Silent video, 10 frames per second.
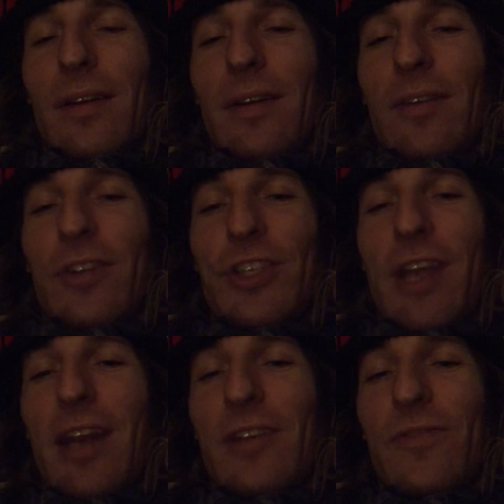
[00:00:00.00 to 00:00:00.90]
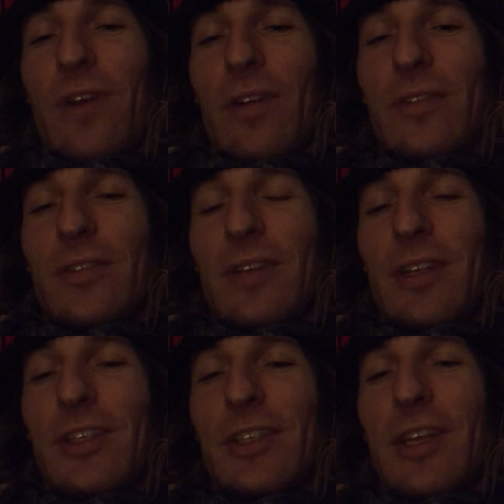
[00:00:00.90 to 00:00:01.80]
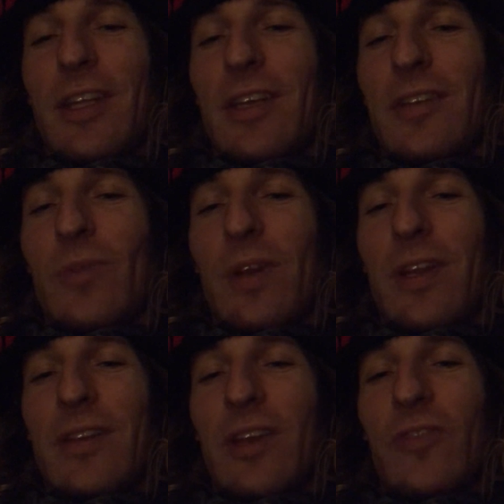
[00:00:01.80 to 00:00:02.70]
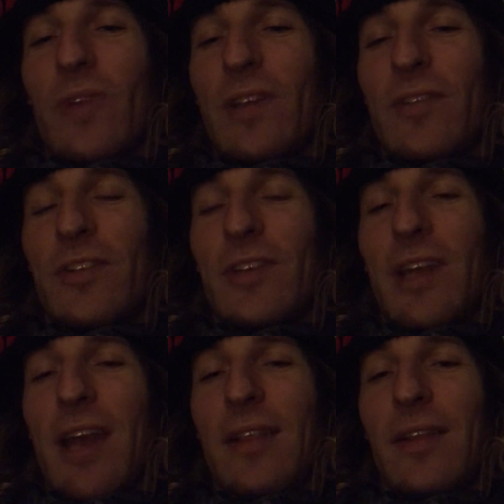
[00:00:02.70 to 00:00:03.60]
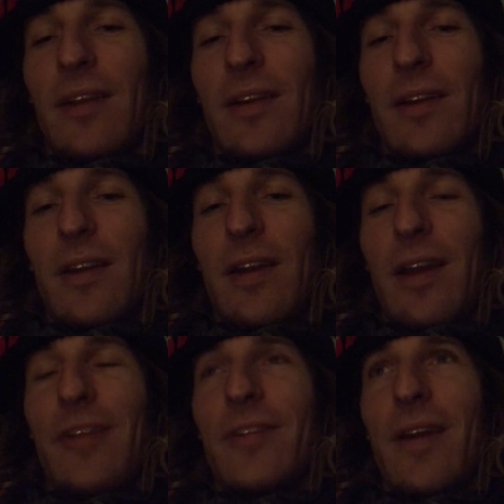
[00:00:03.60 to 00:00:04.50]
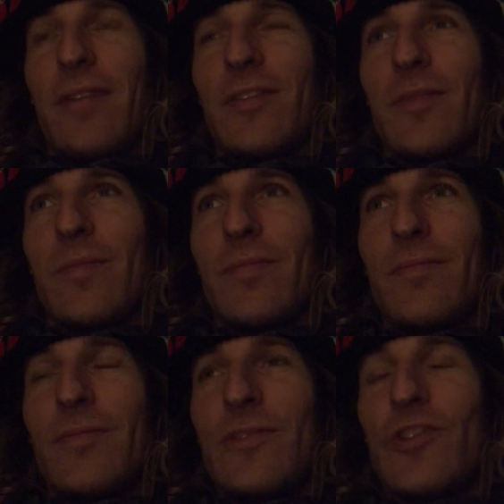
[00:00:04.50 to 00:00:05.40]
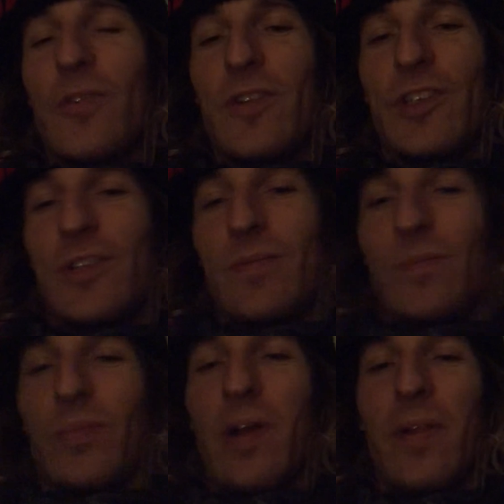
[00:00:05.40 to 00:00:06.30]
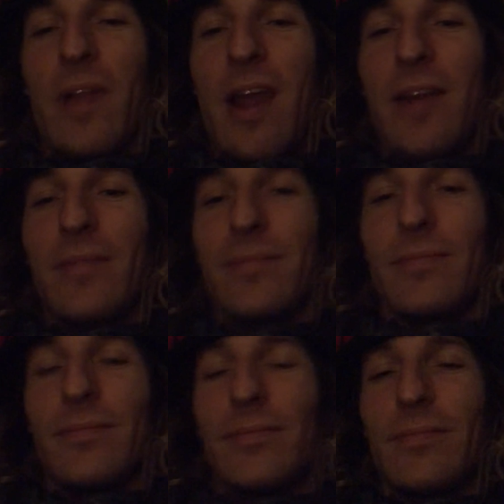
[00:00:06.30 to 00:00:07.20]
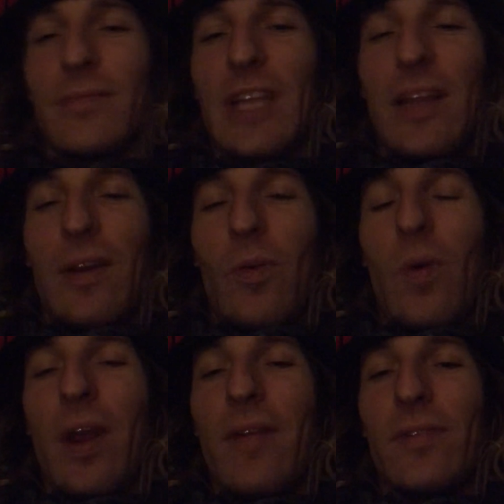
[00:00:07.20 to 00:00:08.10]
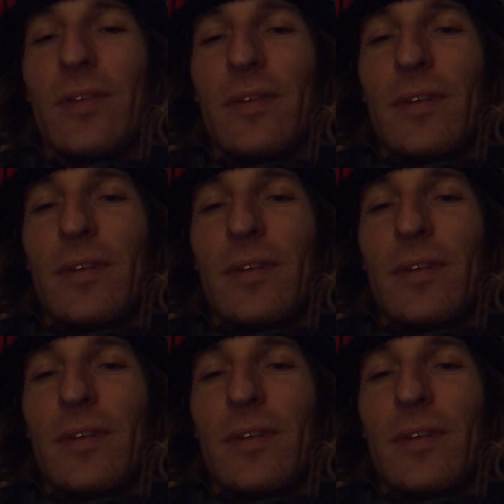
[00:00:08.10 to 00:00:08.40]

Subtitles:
Christianity's false. It is what it is. I was raised Christian Catholic. I also have some Jewish bloodline, whatever.